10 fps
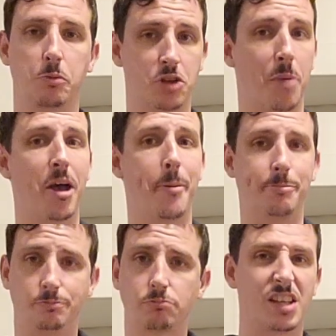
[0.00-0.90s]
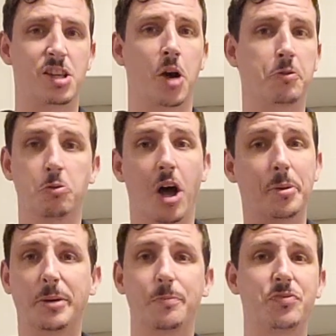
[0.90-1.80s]
not bad. It's not
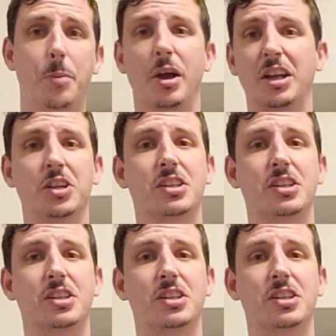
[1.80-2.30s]
overwhelming. I'm not getting